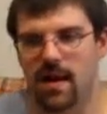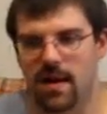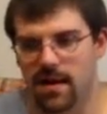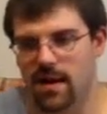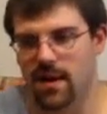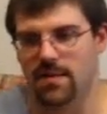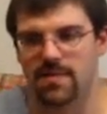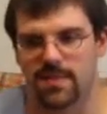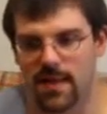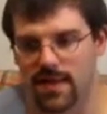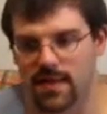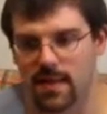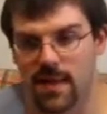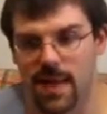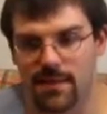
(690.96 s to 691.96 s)
guns like
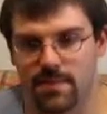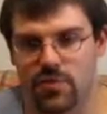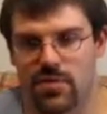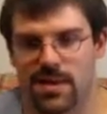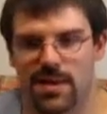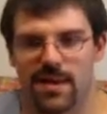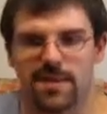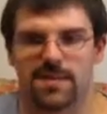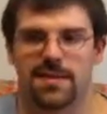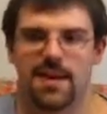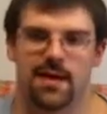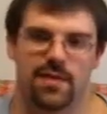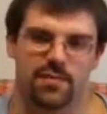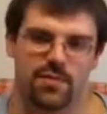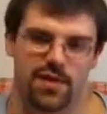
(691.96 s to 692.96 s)
the light machine guns, the
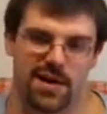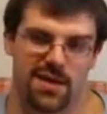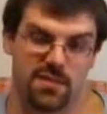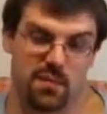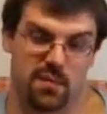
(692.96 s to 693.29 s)
LMGs,